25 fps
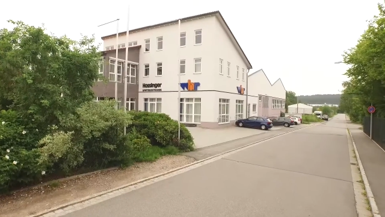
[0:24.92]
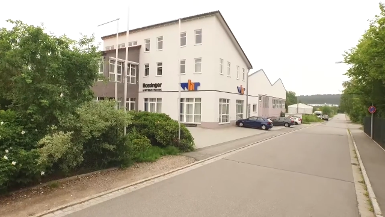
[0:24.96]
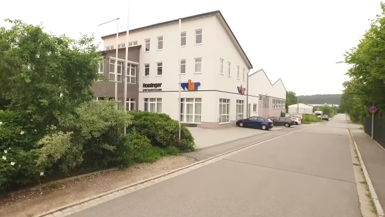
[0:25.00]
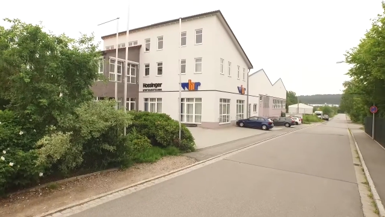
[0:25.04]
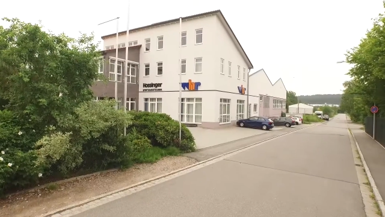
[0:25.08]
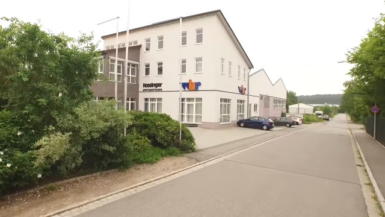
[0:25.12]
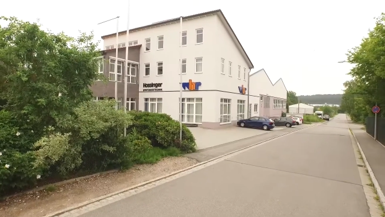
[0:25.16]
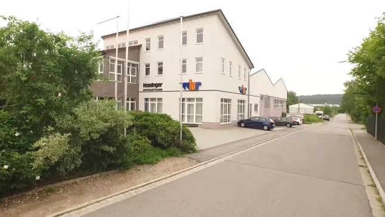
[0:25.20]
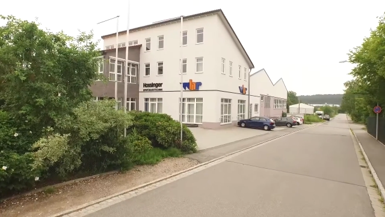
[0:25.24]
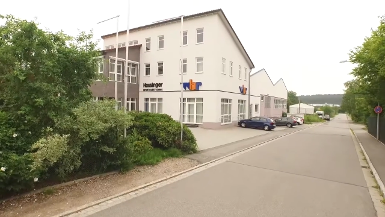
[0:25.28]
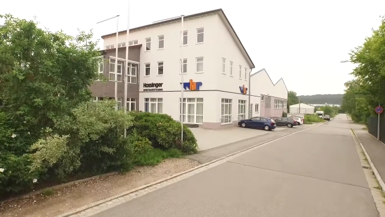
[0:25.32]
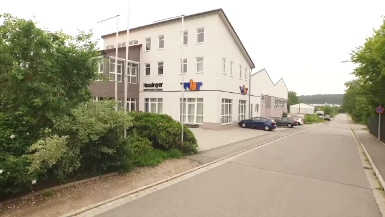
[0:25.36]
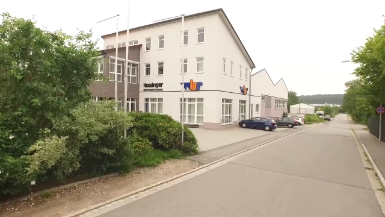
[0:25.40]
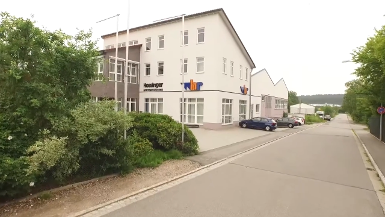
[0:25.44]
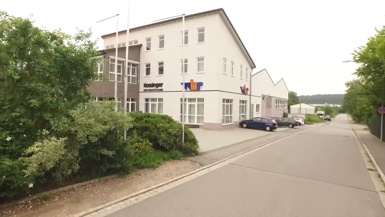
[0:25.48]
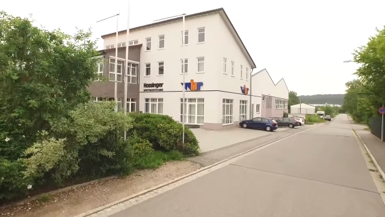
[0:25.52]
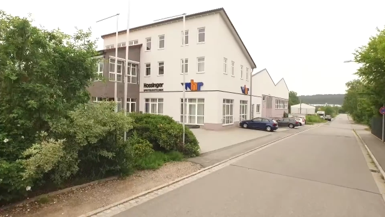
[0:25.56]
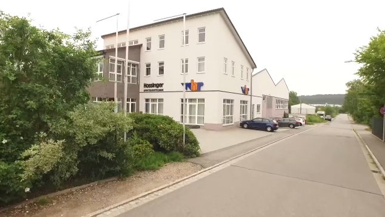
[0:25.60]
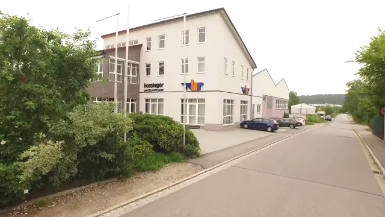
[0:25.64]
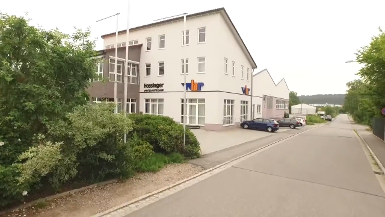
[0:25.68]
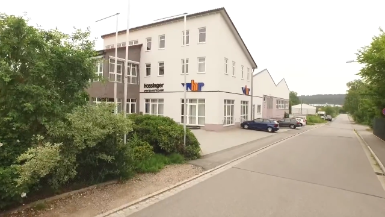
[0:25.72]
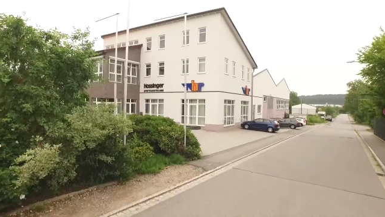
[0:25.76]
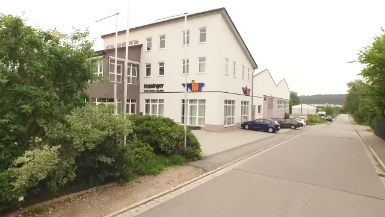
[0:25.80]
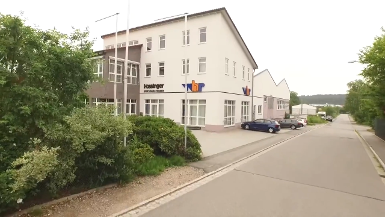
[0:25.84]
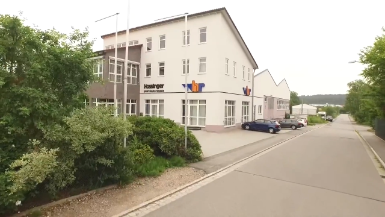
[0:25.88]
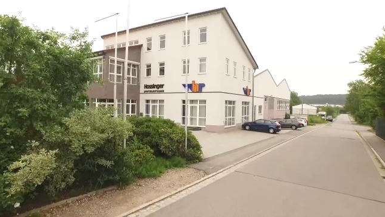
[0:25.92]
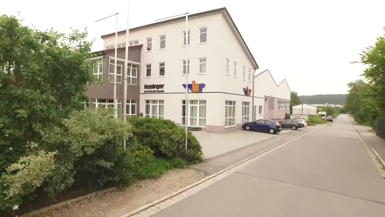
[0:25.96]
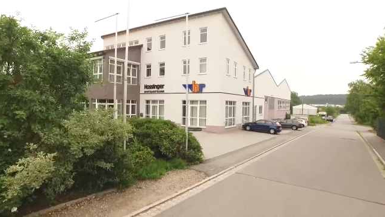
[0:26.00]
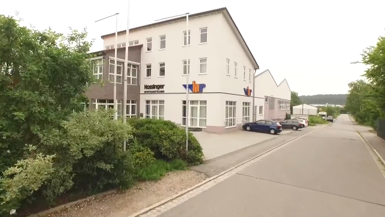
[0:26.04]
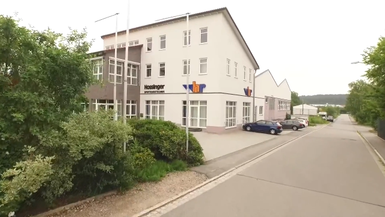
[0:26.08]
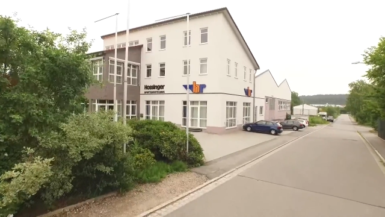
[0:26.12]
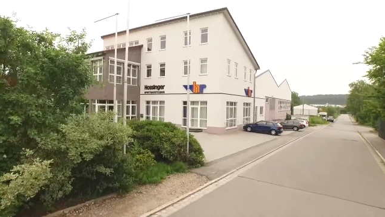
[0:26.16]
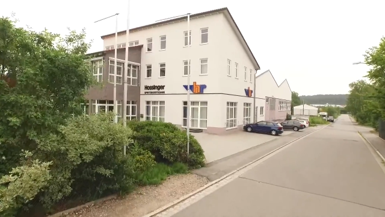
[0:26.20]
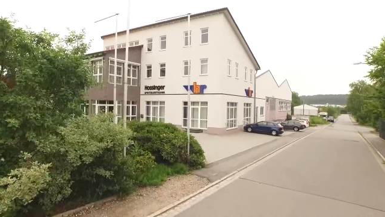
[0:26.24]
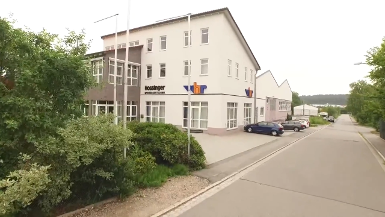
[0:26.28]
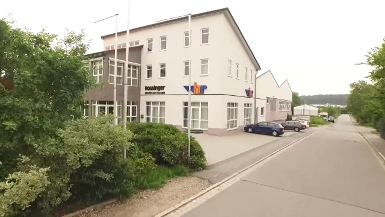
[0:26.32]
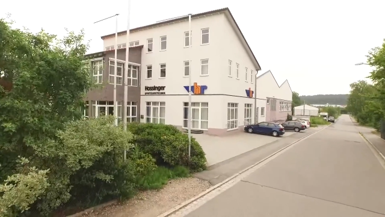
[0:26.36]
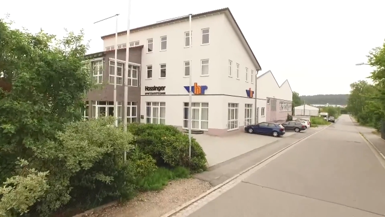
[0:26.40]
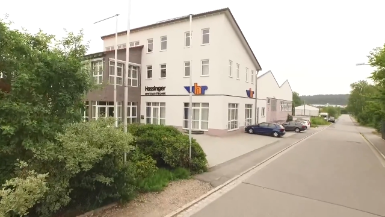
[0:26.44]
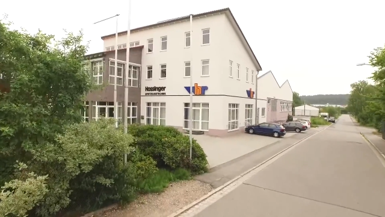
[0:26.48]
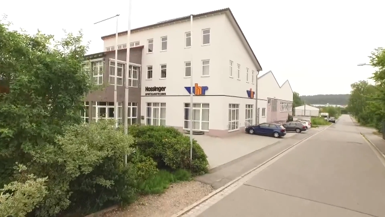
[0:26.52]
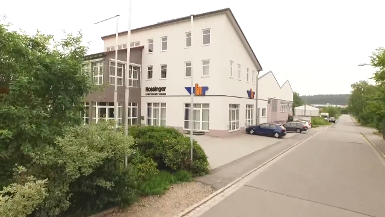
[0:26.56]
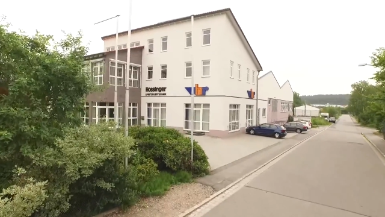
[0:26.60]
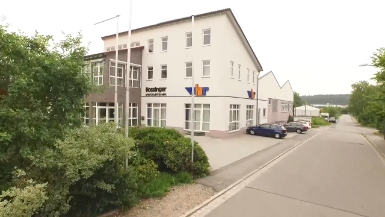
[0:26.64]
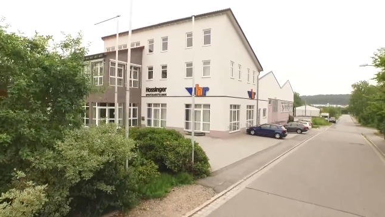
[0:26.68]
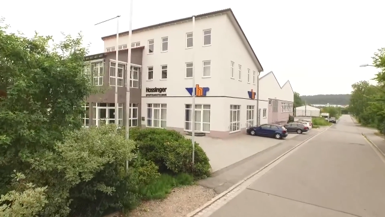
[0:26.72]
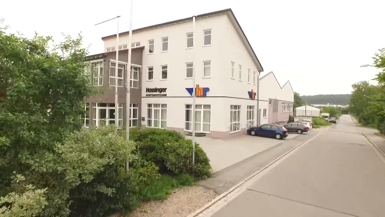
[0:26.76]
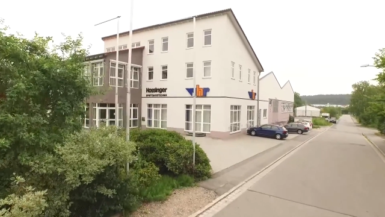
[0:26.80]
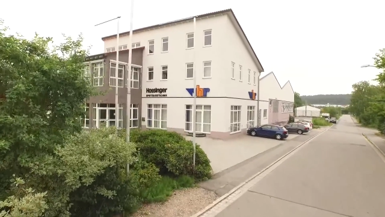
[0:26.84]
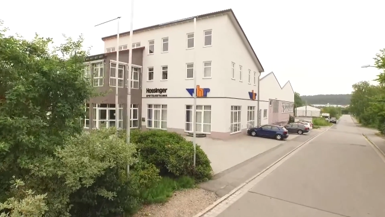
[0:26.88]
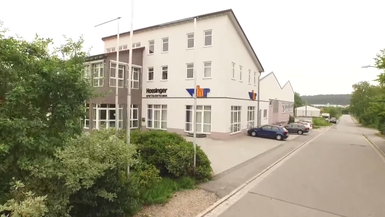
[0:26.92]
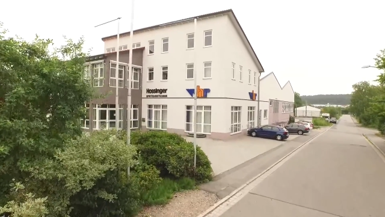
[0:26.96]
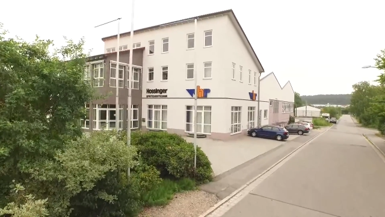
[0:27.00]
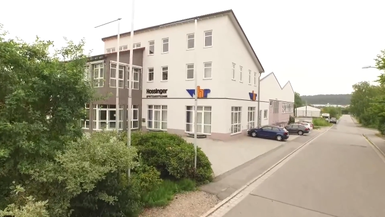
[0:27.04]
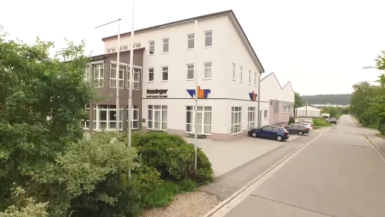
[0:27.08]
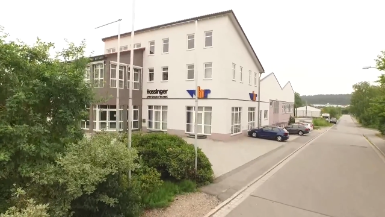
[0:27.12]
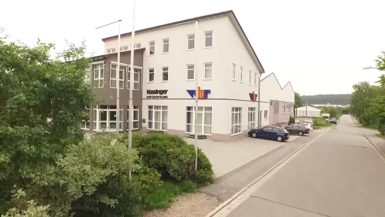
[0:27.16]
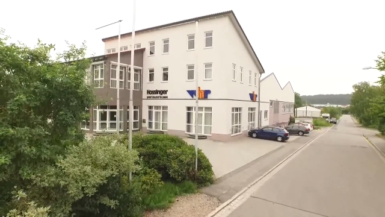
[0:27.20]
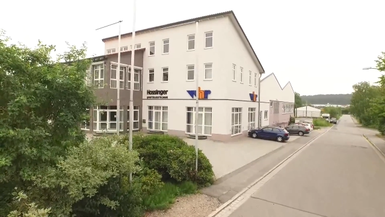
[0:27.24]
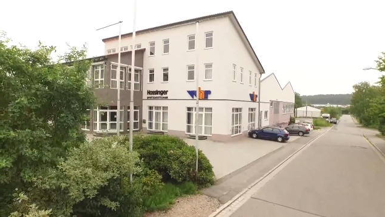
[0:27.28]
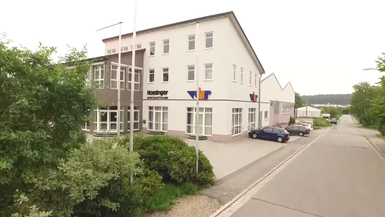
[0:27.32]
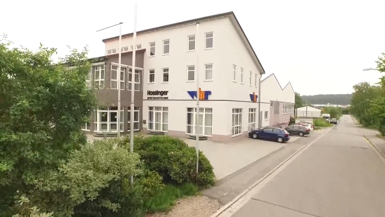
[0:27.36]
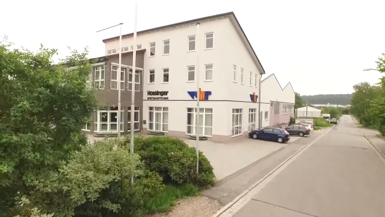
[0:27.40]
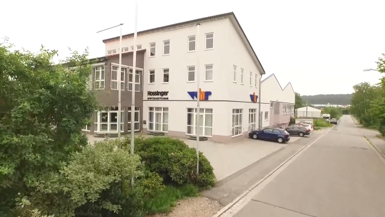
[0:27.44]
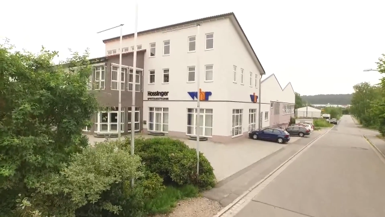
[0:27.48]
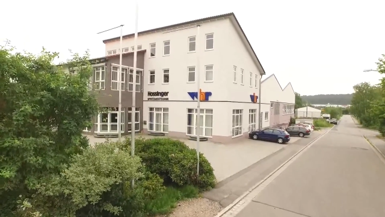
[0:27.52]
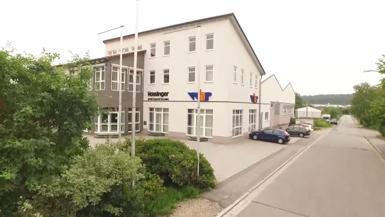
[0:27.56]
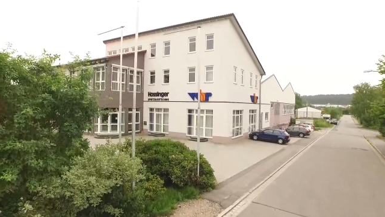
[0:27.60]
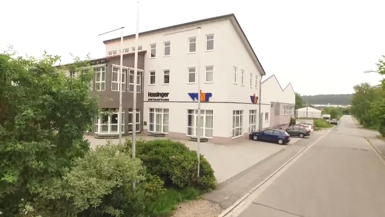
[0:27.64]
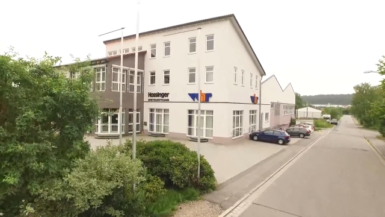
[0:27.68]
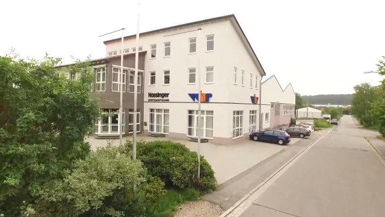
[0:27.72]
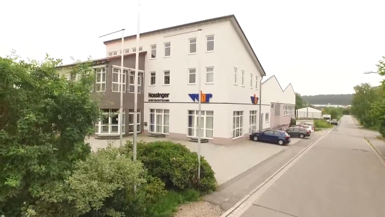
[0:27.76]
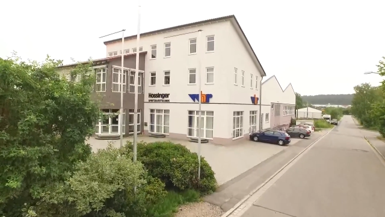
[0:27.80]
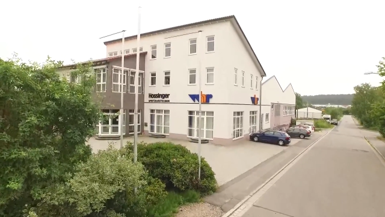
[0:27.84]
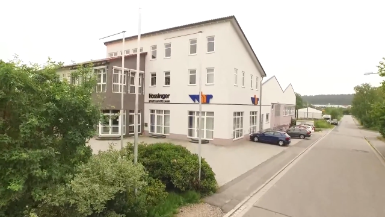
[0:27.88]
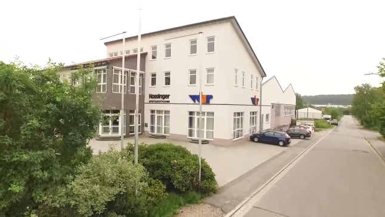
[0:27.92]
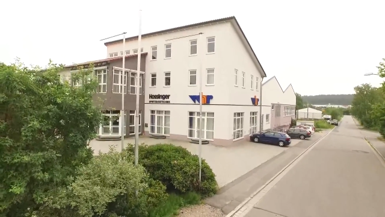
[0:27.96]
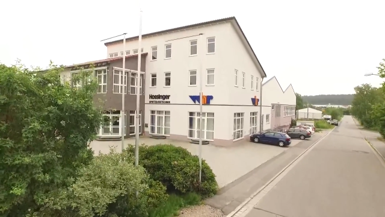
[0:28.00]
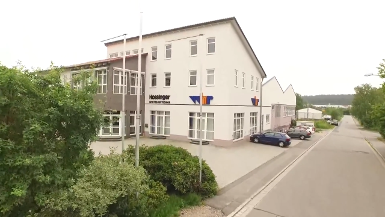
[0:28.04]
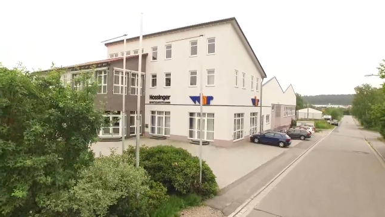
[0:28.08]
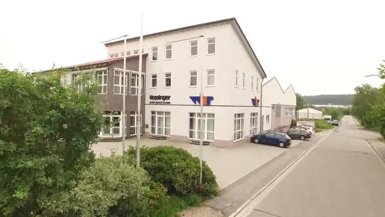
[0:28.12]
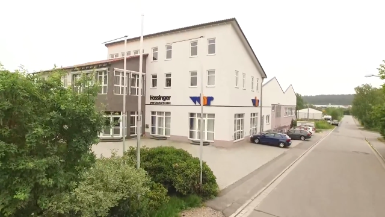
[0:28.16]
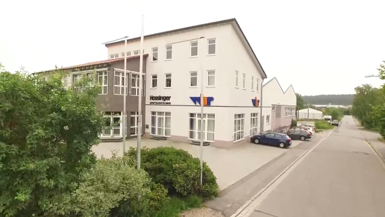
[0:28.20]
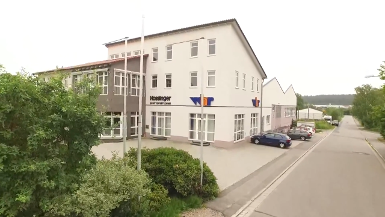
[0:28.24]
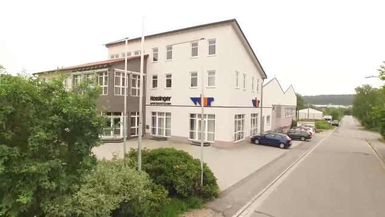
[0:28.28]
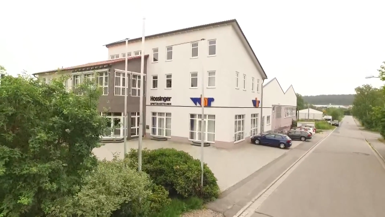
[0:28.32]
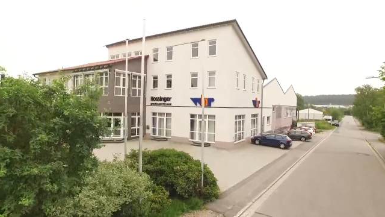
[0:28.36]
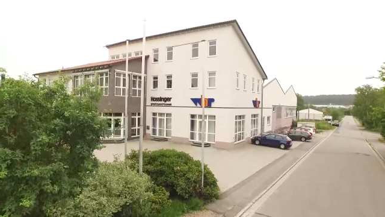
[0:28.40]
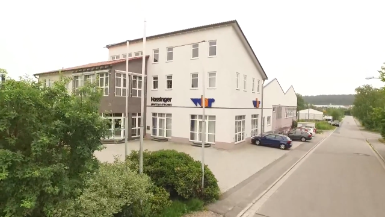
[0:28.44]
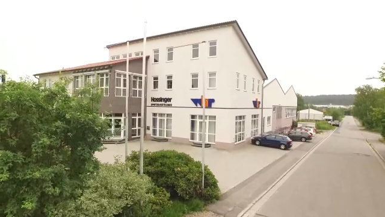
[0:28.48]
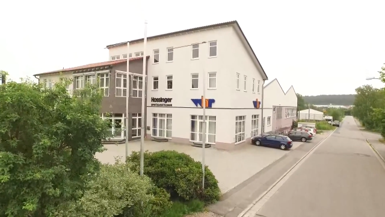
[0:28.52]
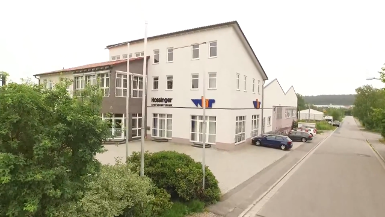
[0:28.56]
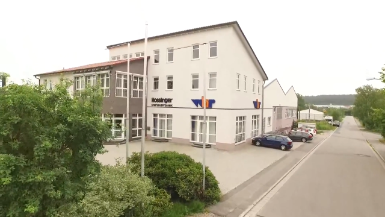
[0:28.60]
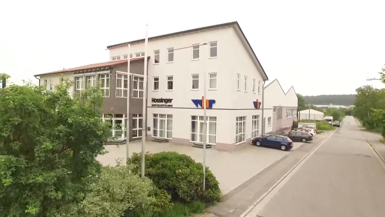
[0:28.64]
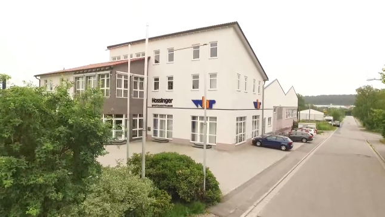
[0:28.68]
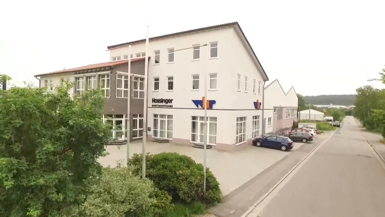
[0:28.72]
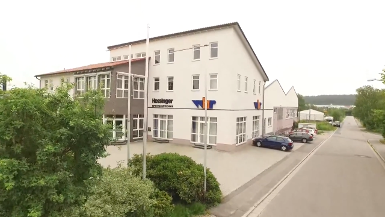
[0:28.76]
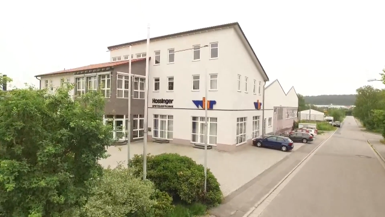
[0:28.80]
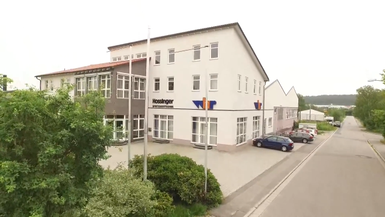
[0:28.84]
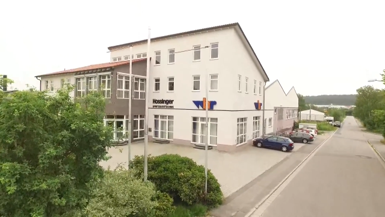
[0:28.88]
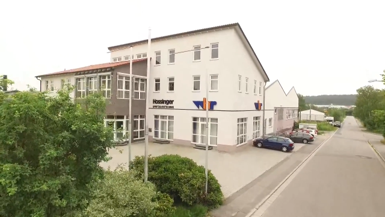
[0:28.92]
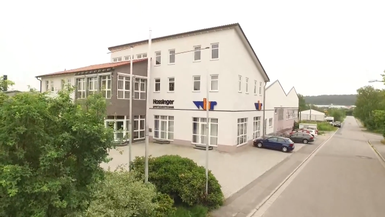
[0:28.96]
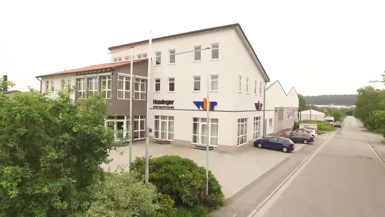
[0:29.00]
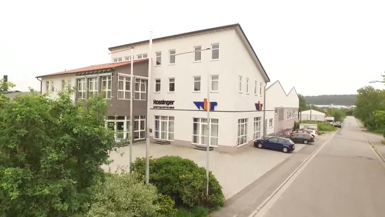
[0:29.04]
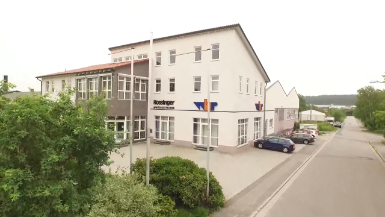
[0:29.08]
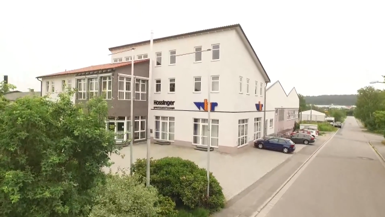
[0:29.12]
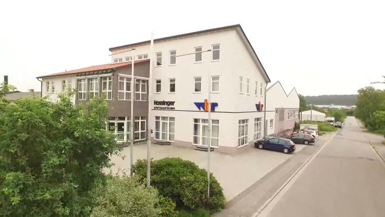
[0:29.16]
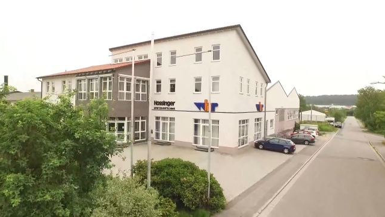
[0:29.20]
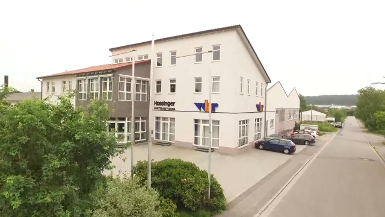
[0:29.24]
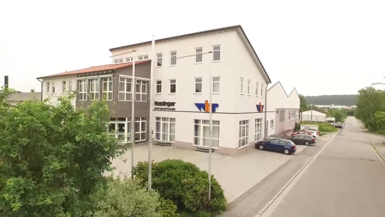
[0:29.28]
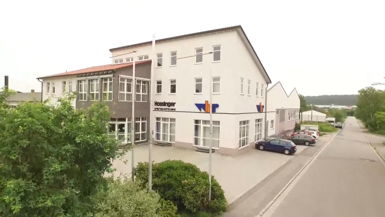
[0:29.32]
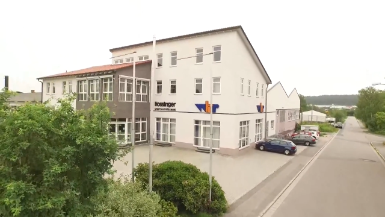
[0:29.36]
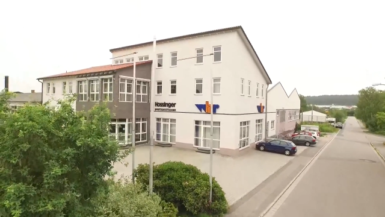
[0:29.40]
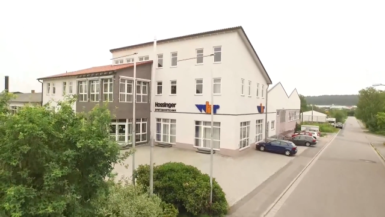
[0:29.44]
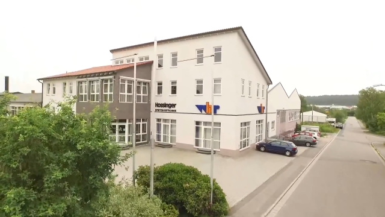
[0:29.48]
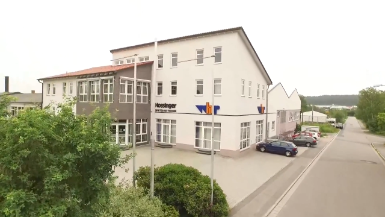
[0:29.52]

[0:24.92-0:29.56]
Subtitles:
[unreadable: no face in view]